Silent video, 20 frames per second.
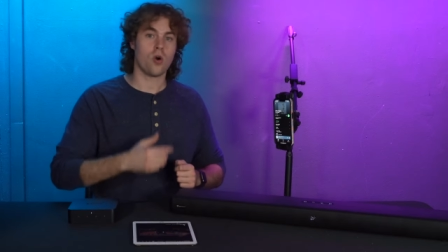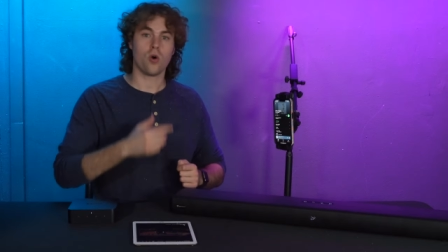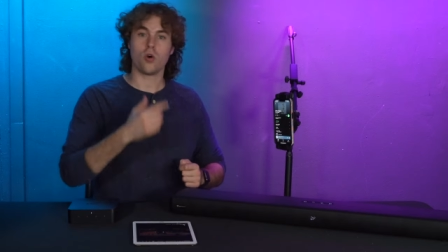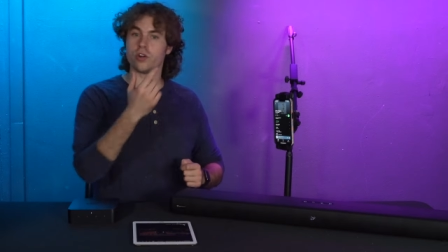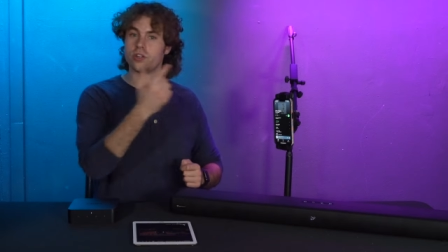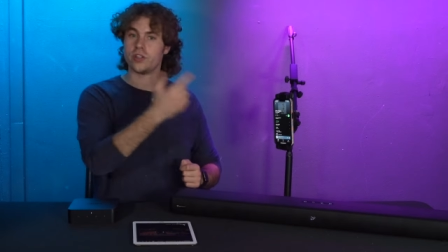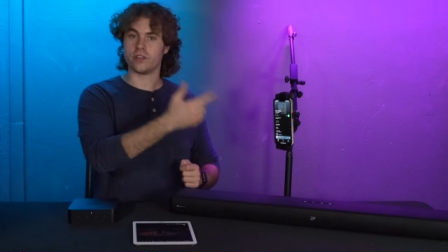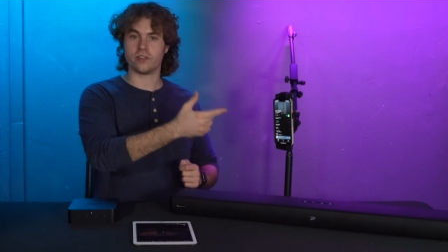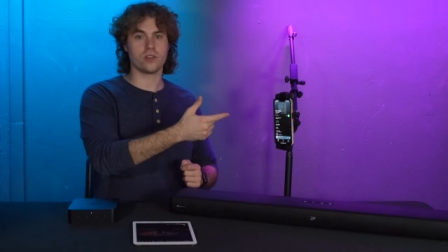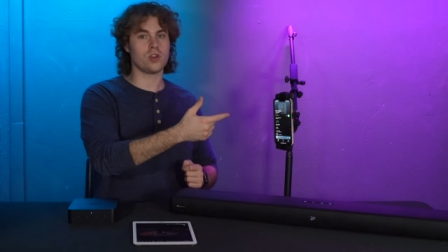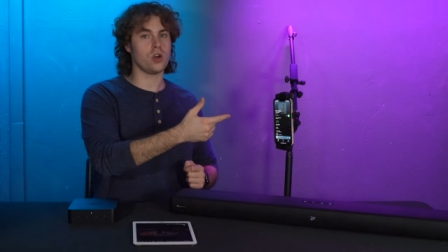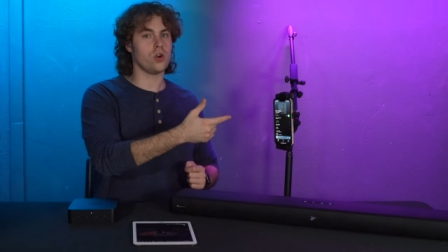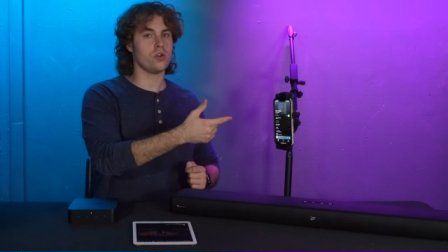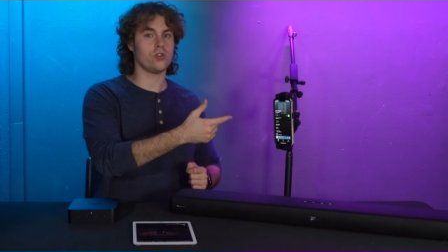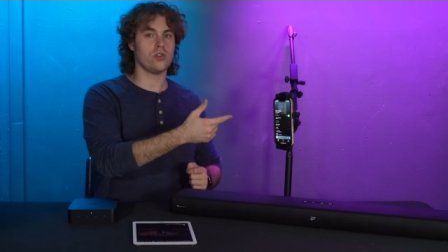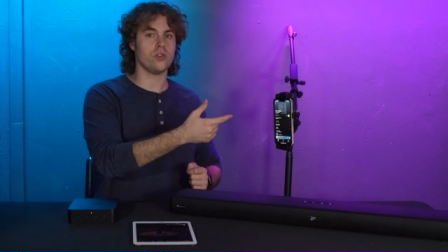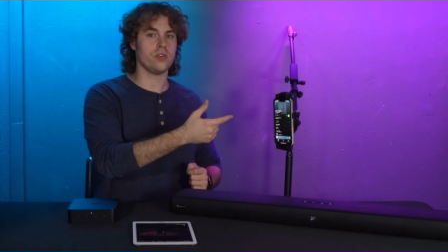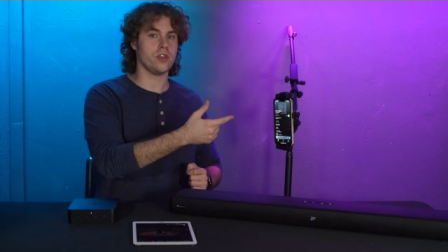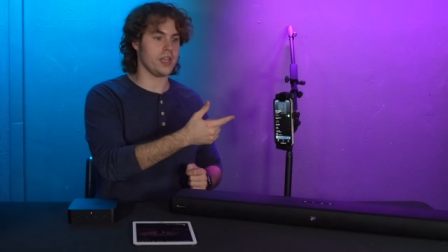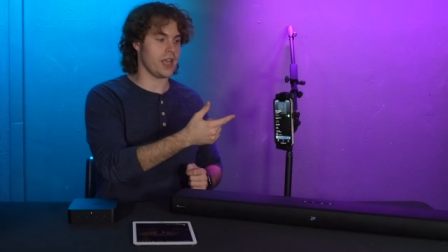or just go
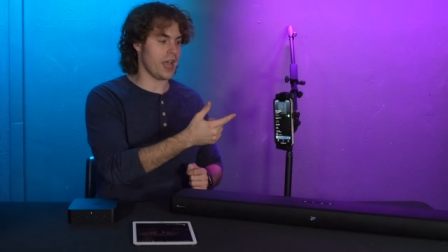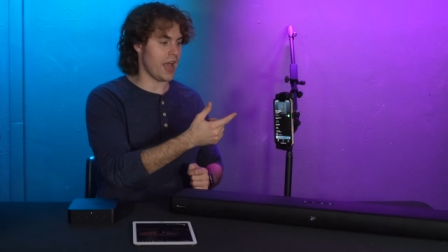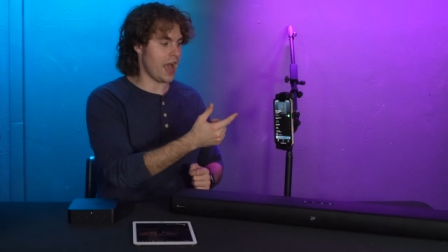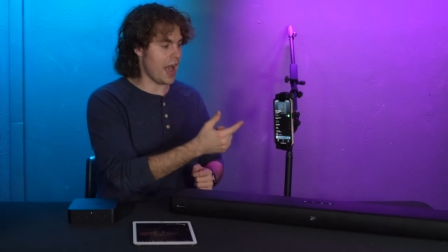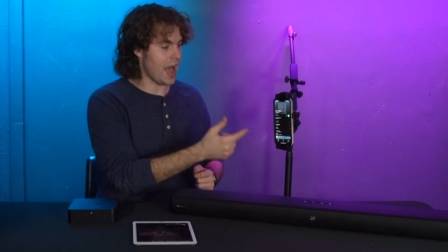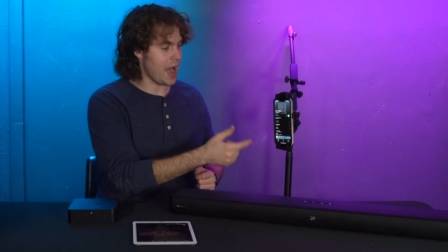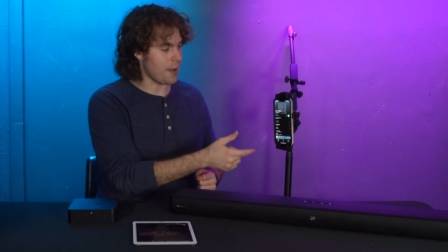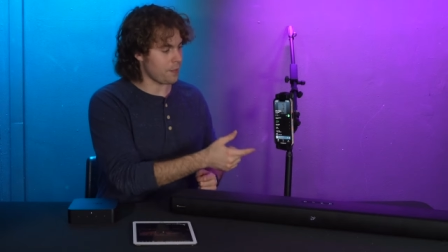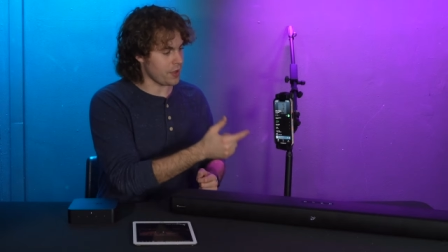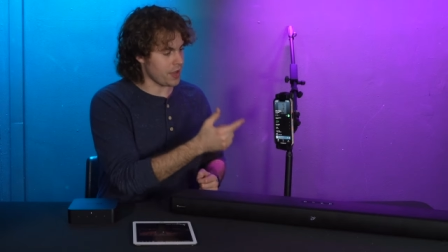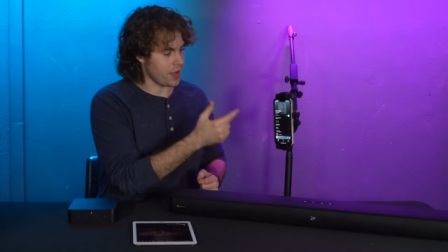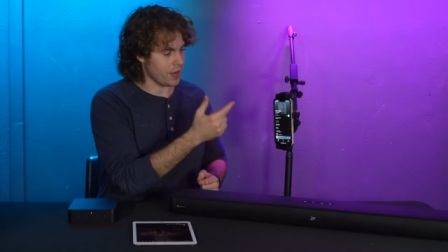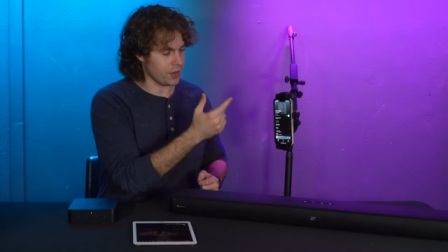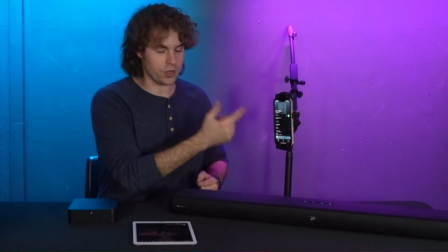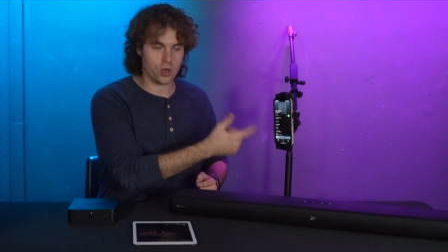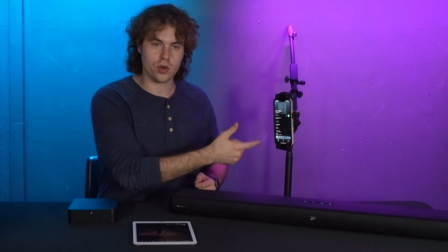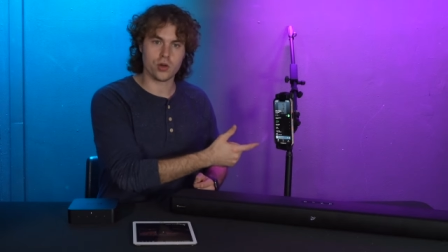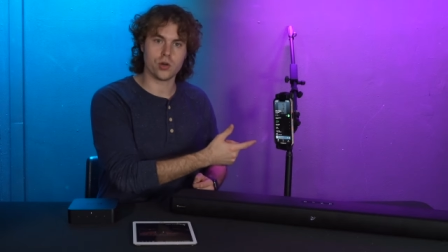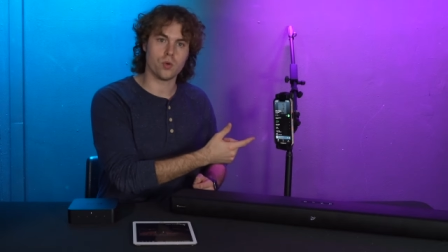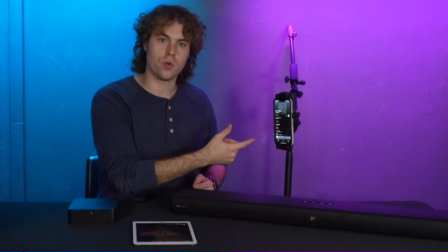to the app
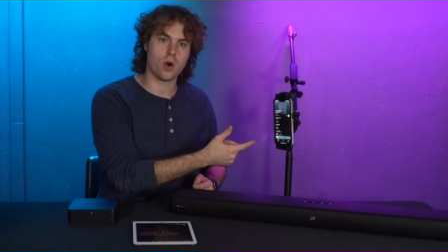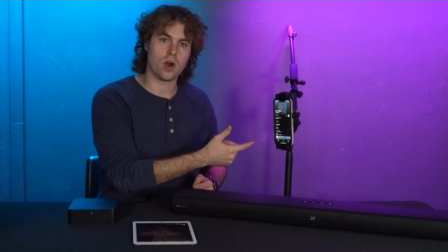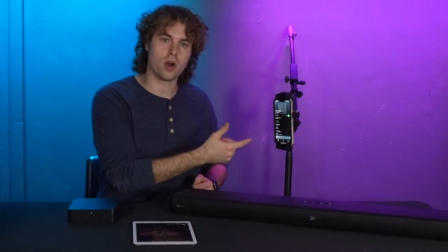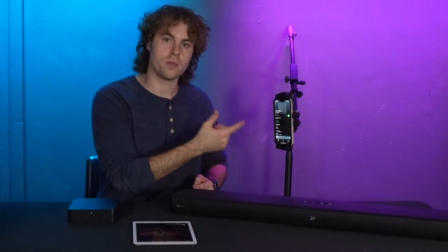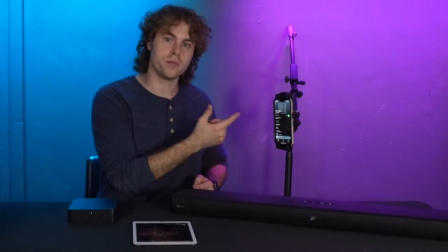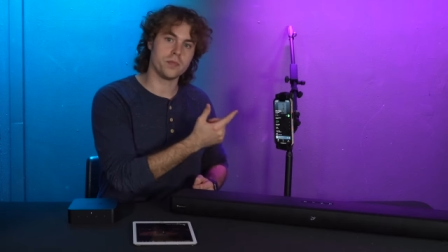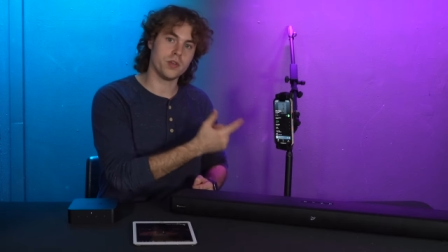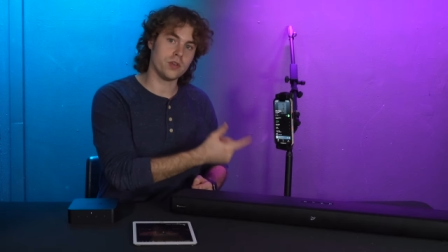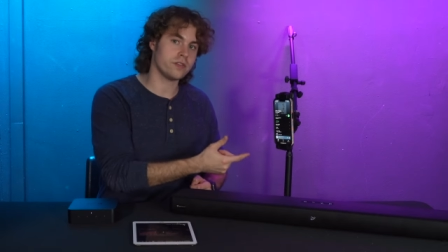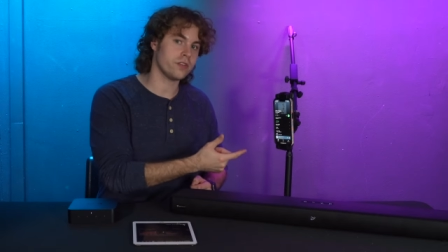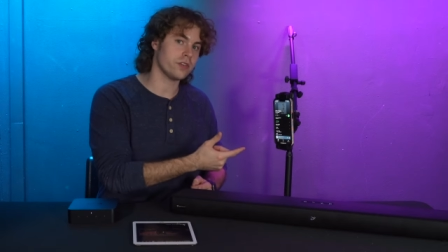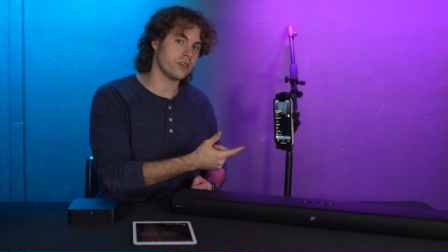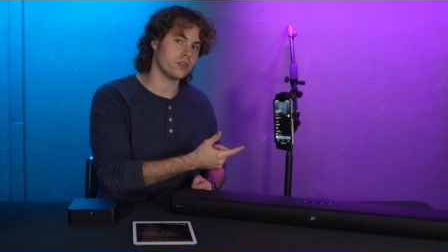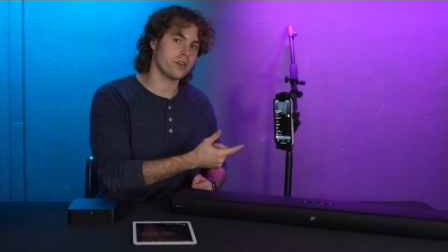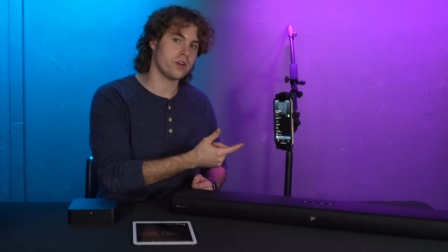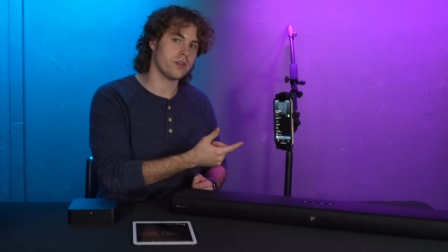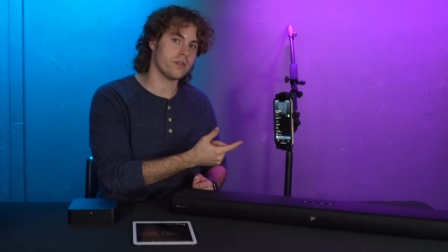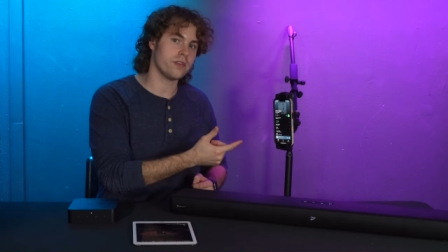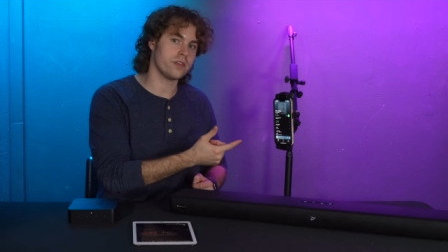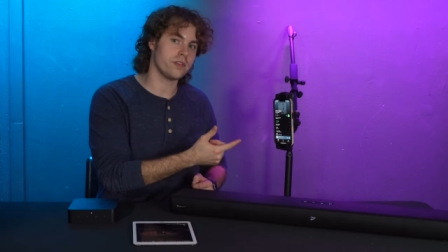and go to our music
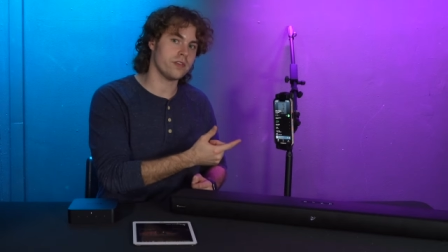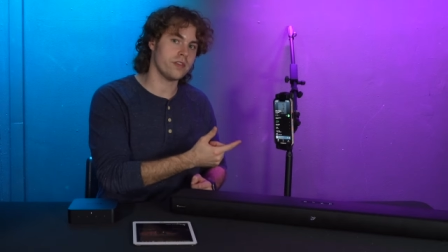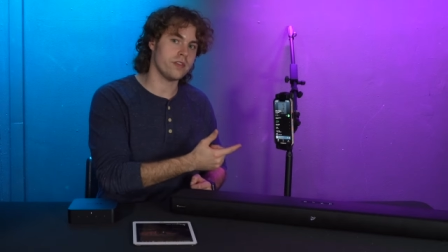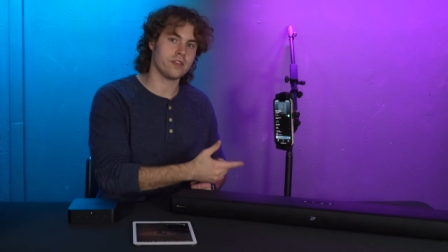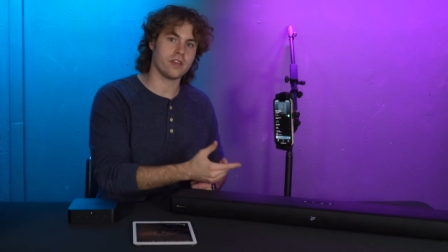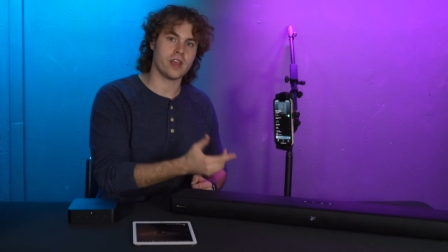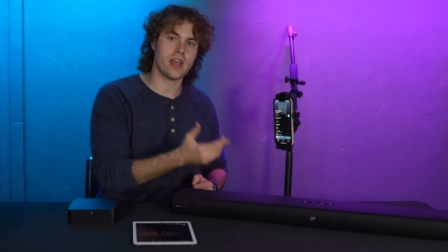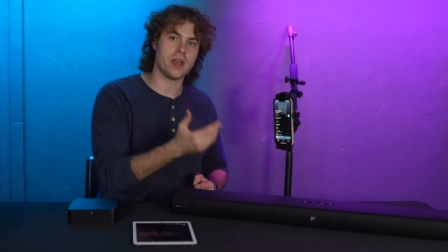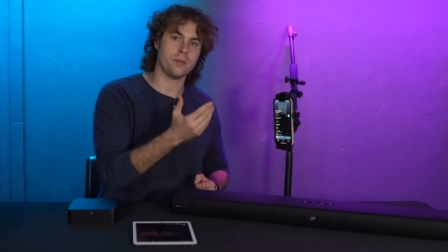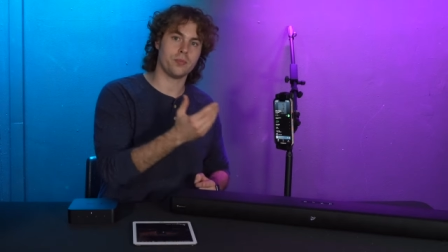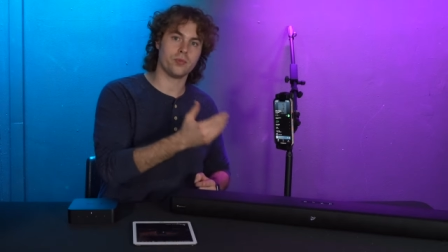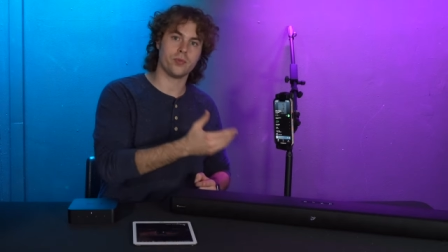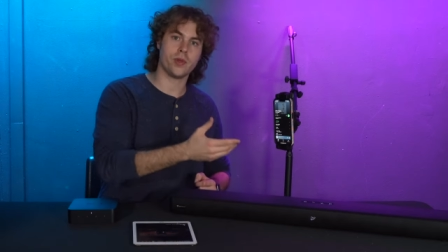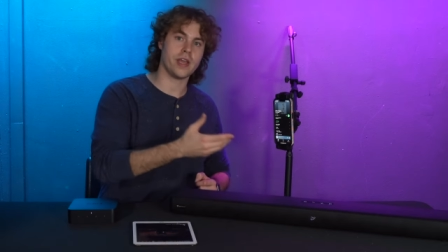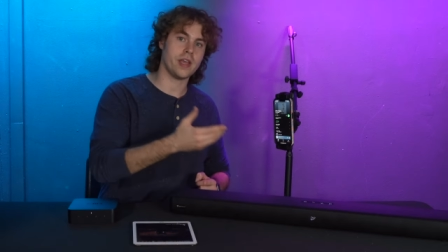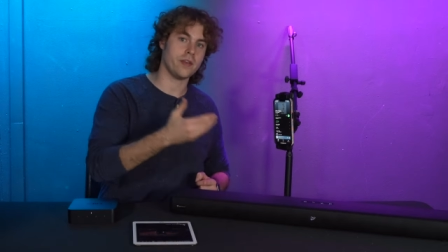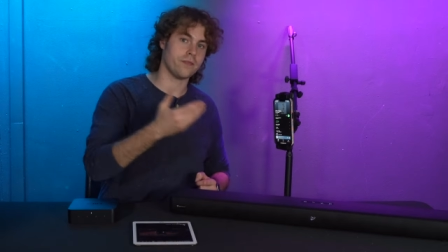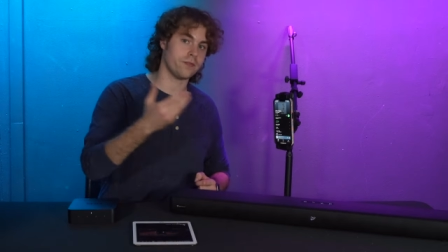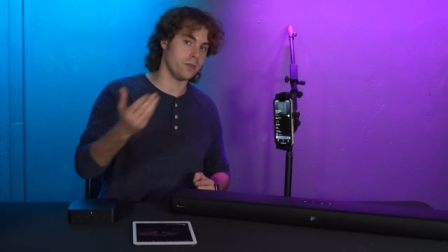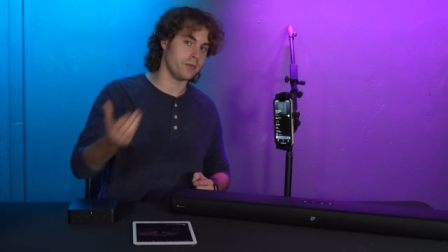services and
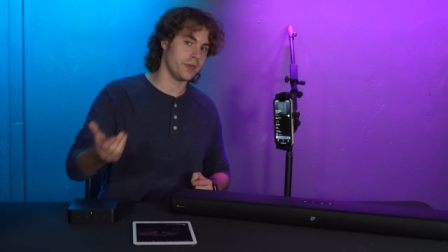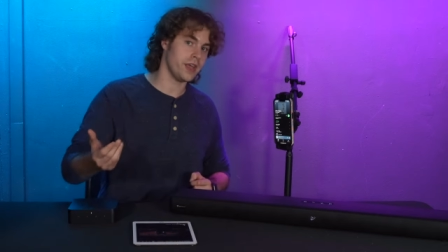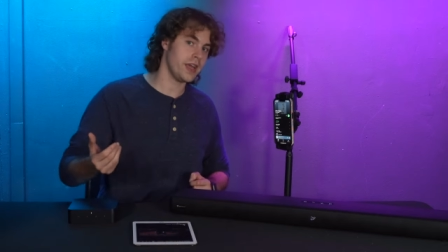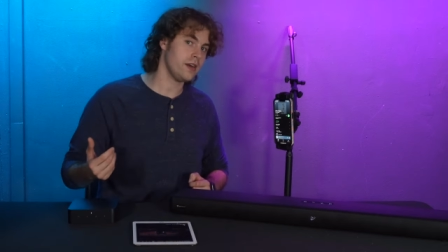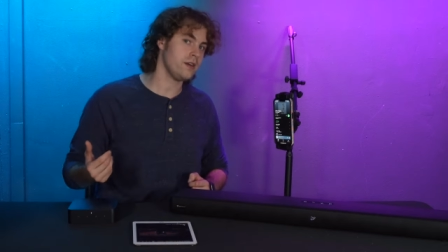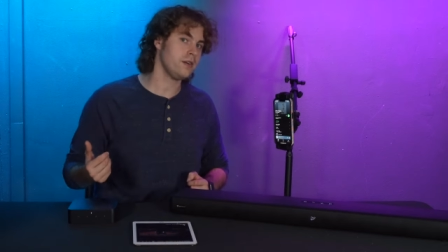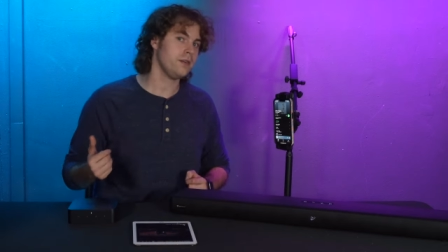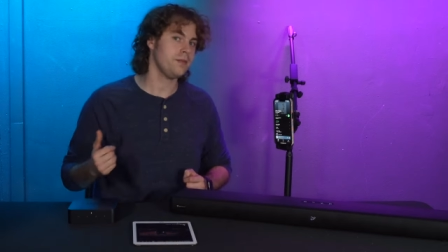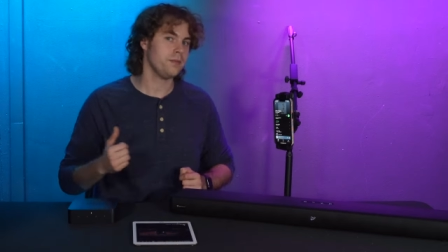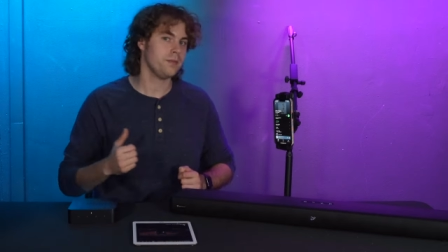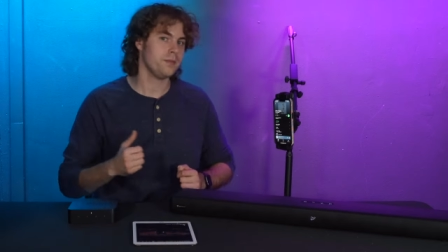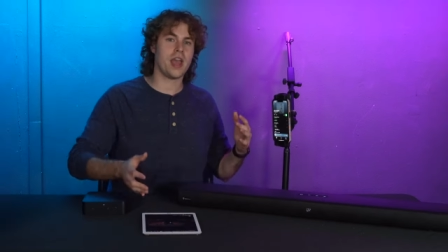play it from there.